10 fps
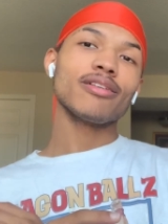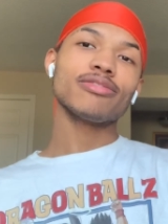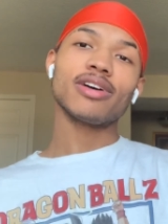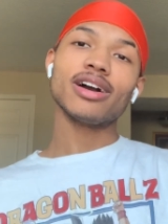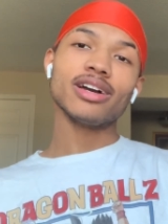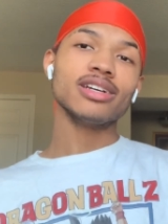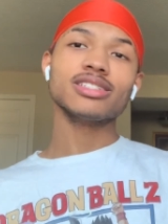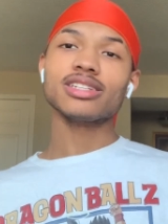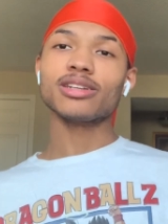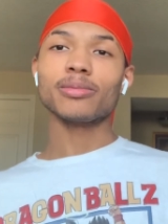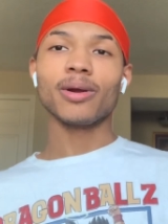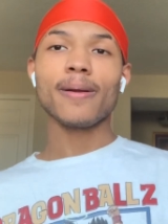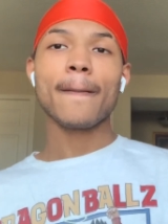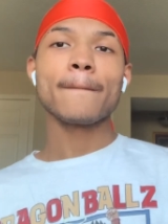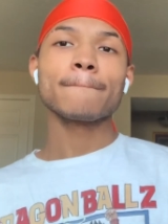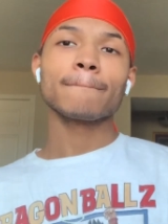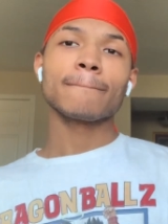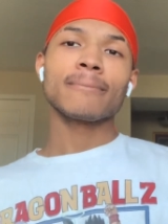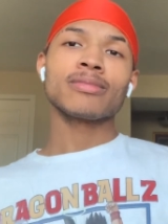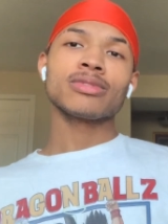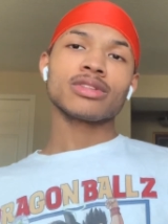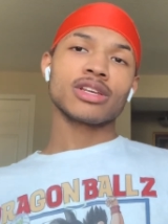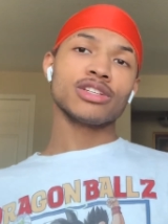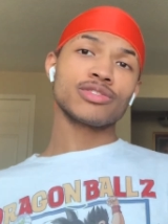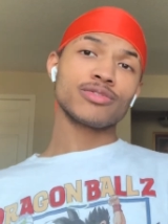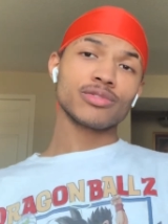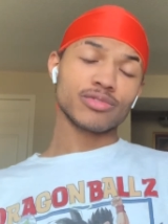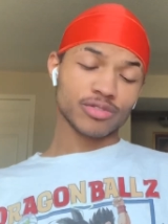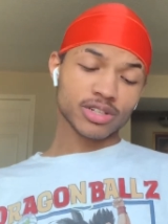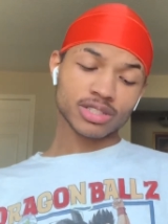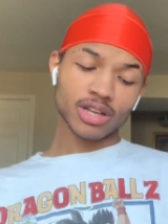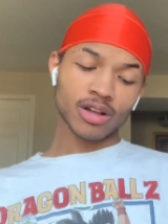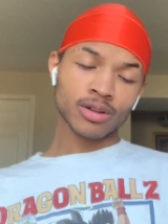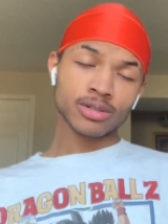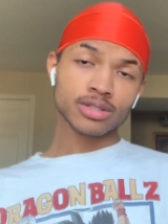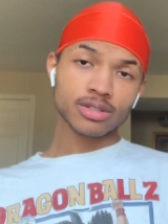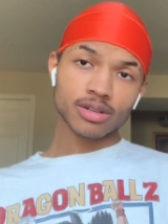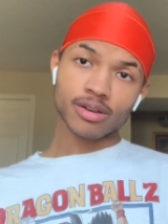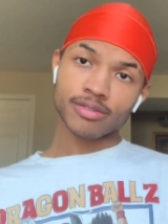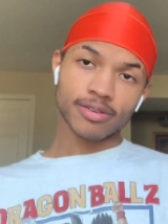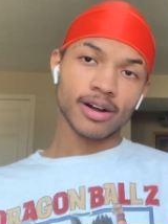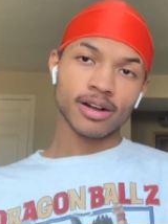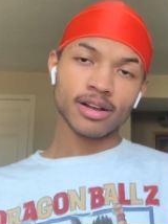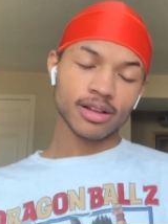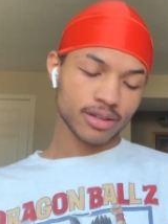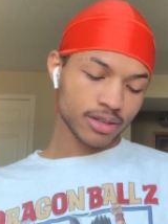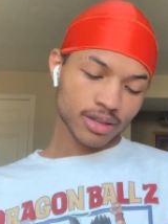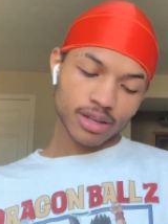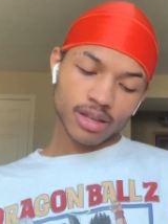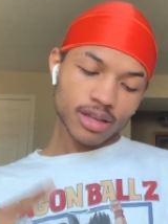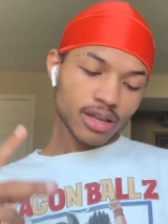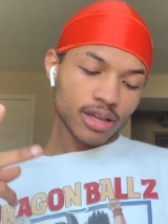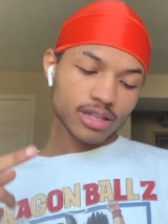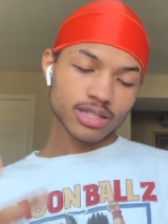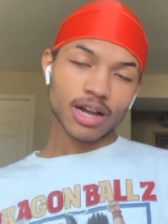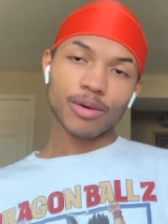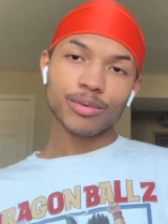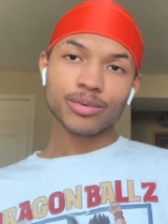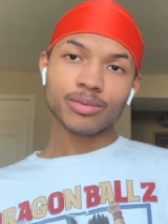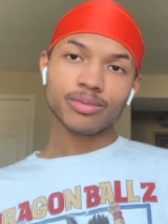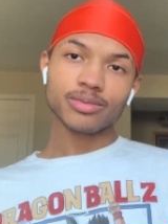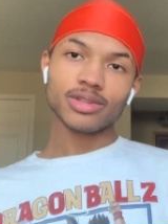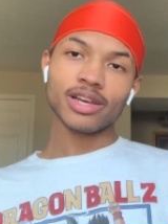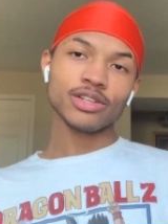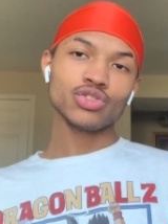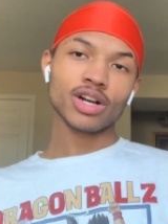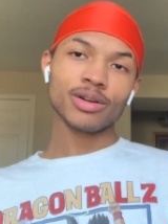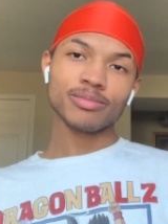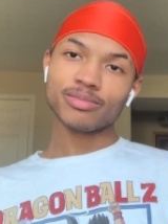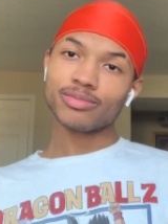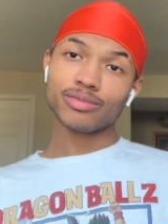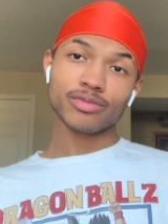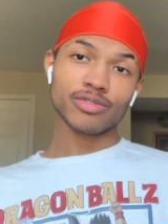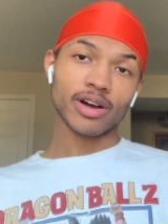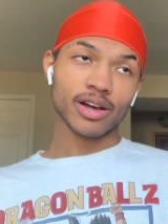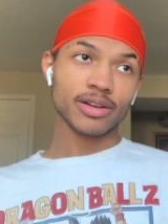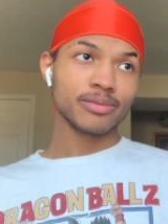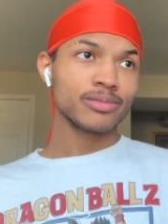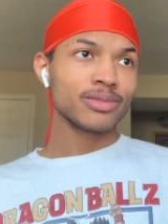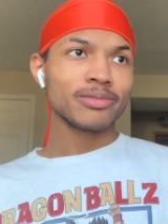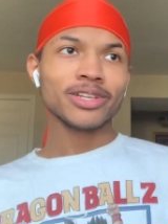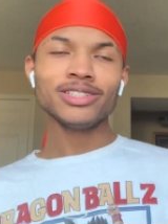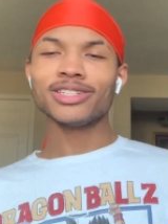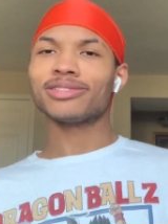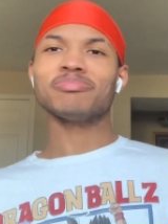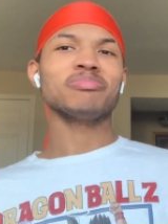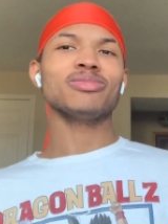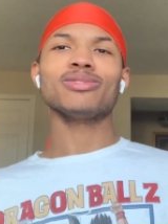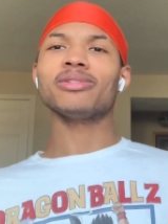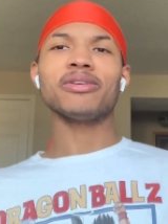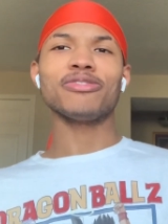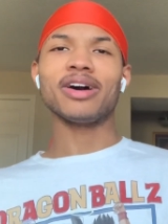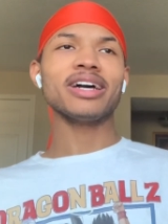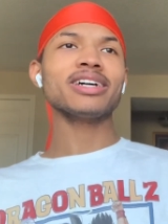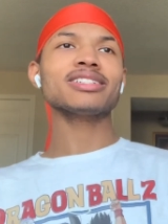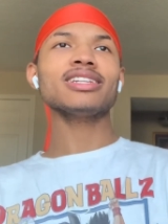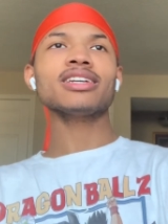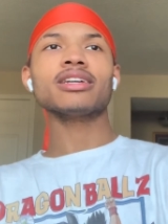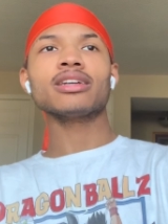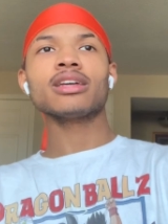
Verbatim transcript: fire ass nigga, bro. His freestyles, fire. His album that he dropped, fire. He just fire ass nigga.